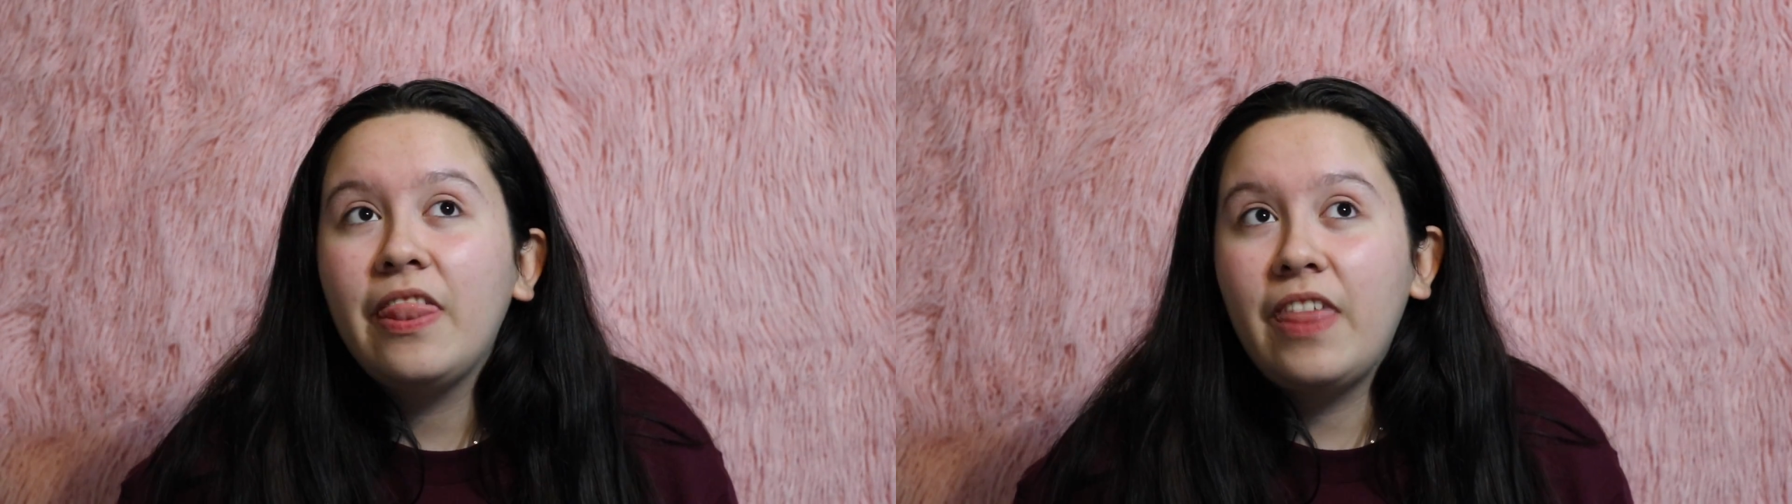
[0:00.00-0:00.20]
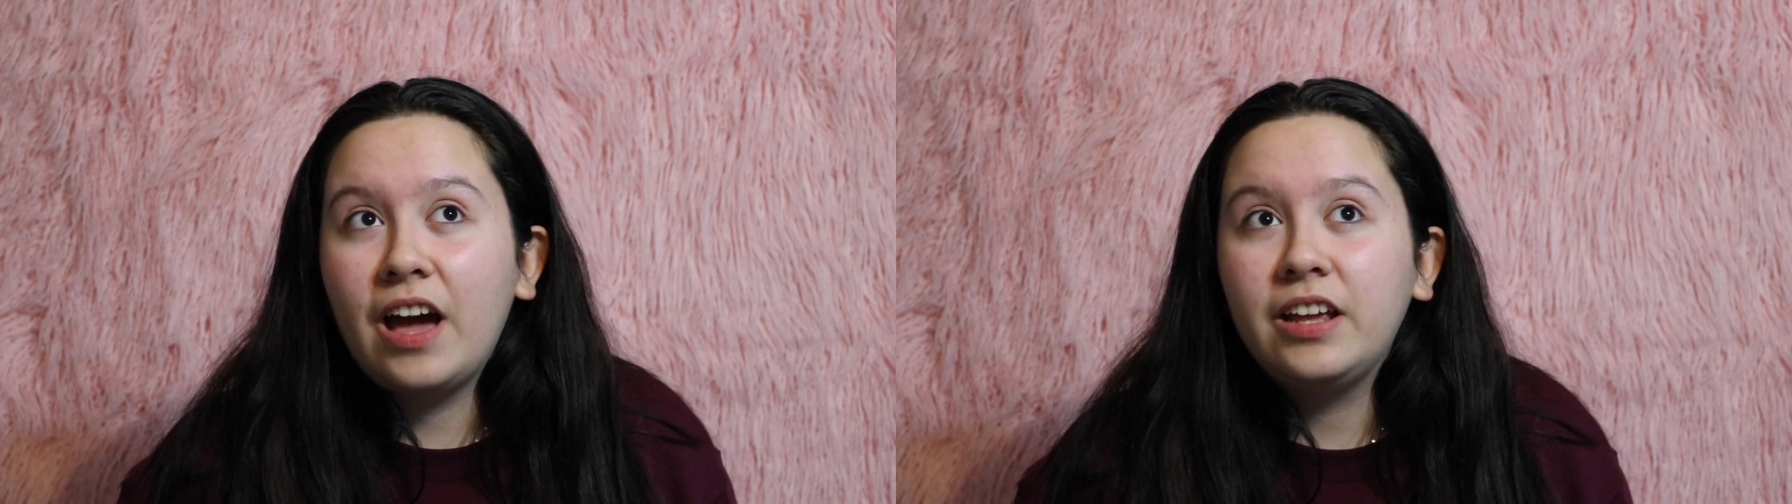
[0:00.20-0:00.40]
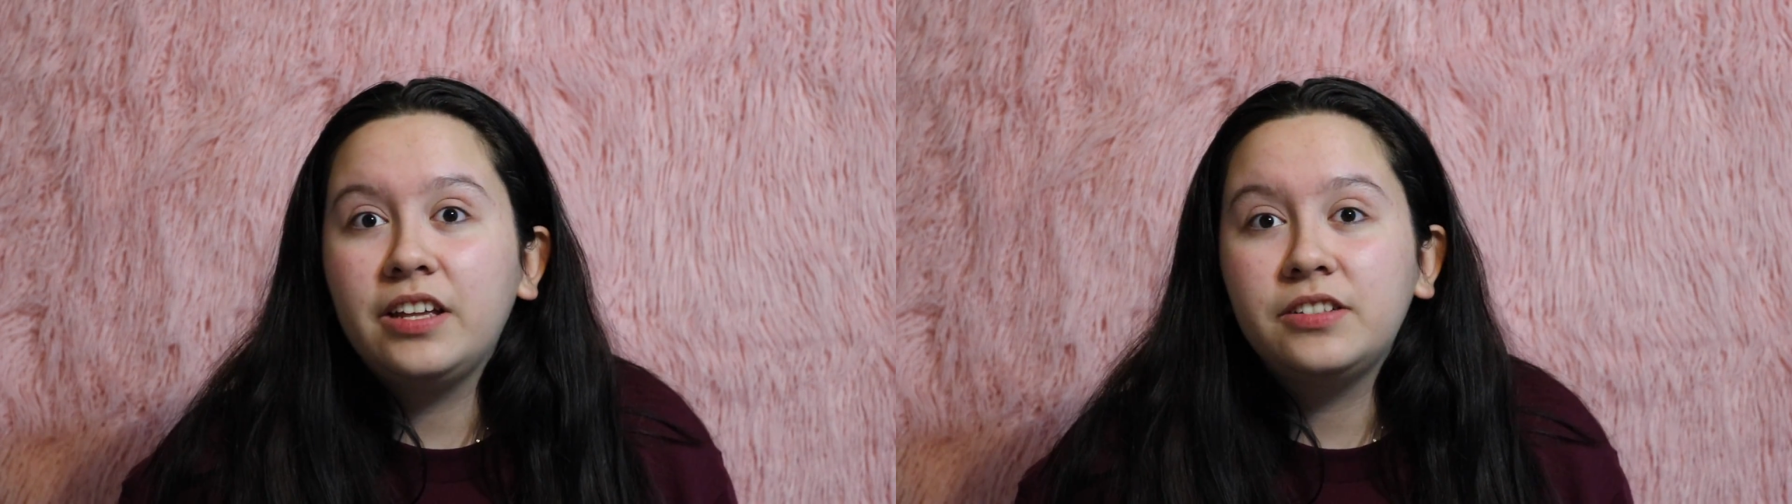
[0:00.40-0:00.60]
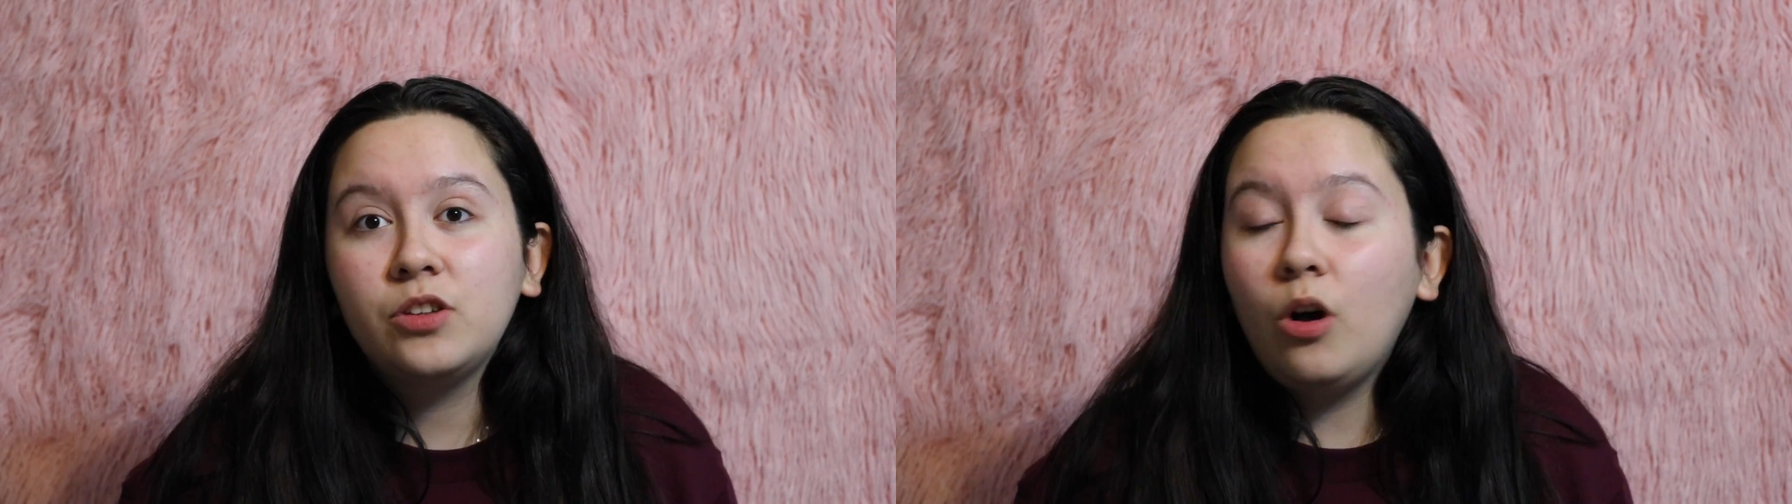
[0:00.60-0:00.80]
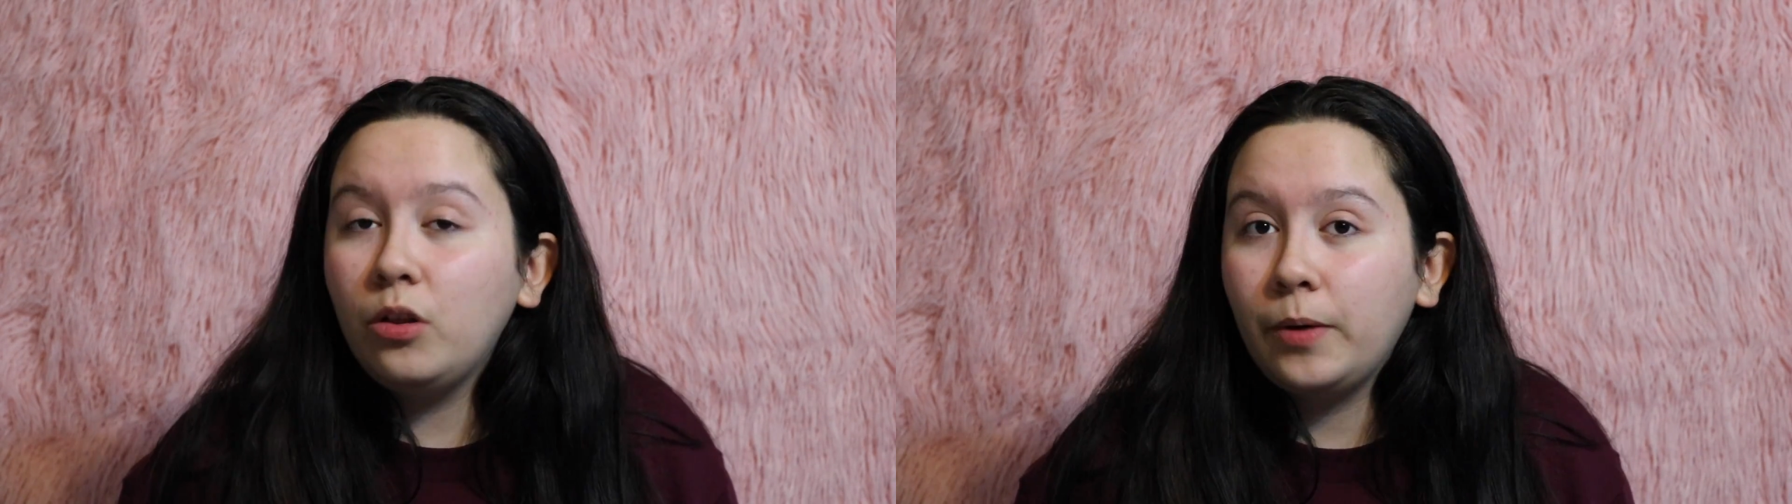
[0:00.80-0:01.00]
that
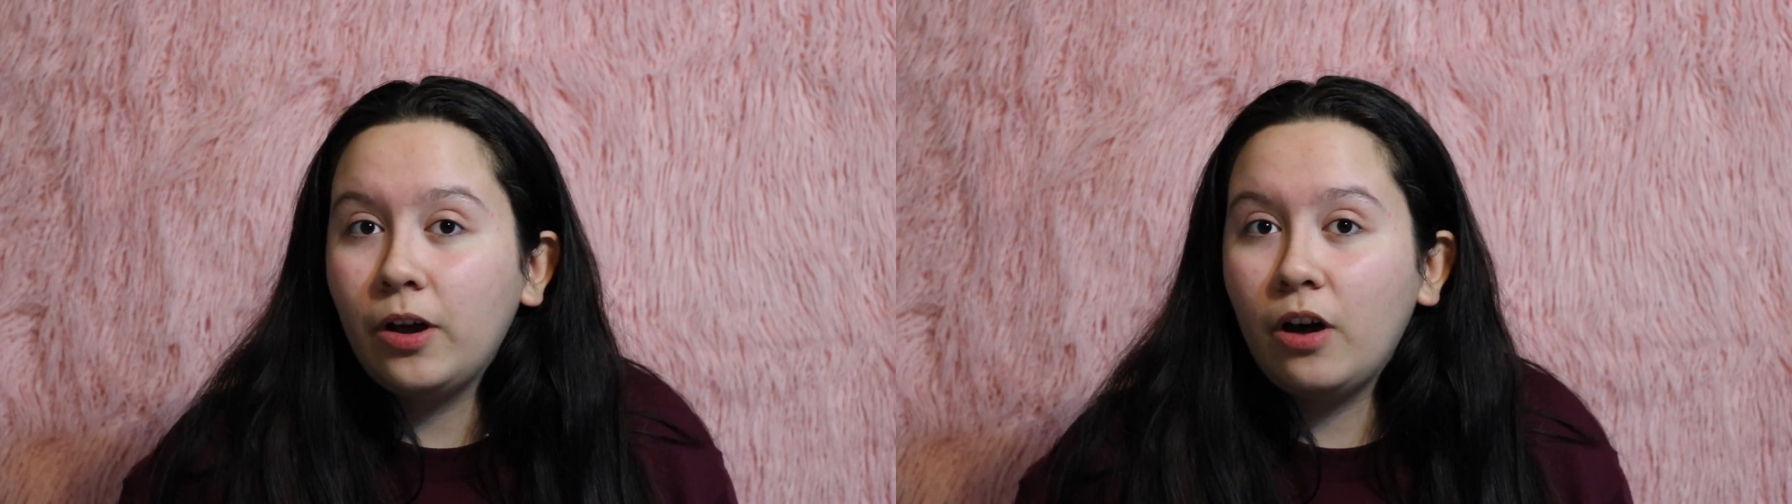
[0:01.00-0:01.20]
it's all the way